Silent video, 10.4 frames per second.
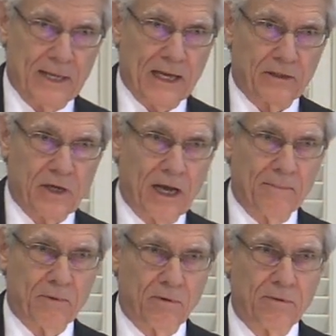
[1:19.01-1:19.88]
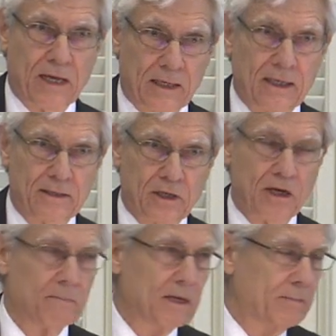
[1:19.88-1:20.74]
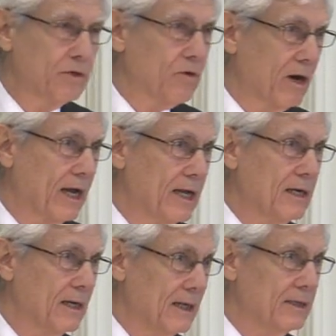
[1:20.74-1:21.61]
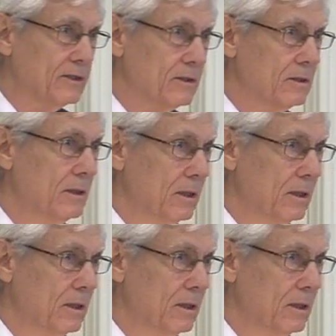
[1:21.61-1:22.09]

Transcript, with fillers: that chapter that he's going to be betrayed and he's